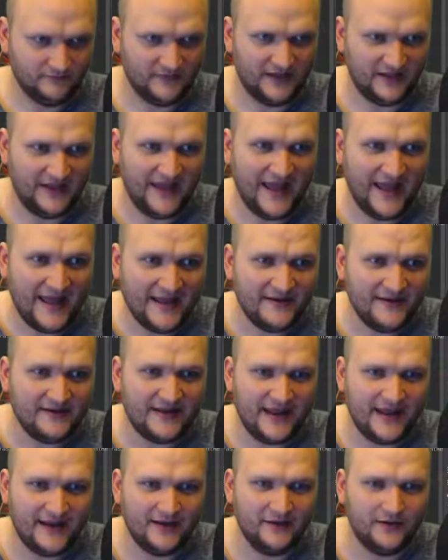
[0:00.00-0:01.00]
And
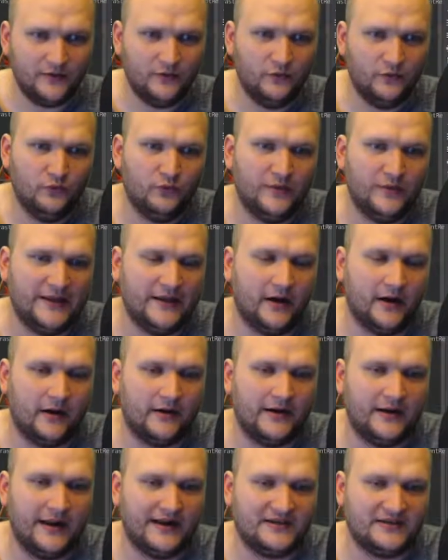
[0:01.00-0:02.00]
then we are
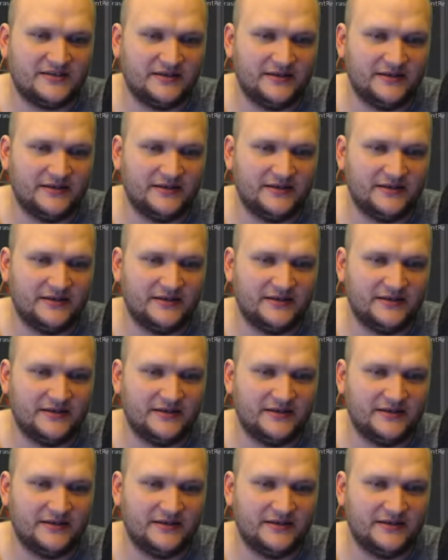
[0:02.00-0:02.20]
actually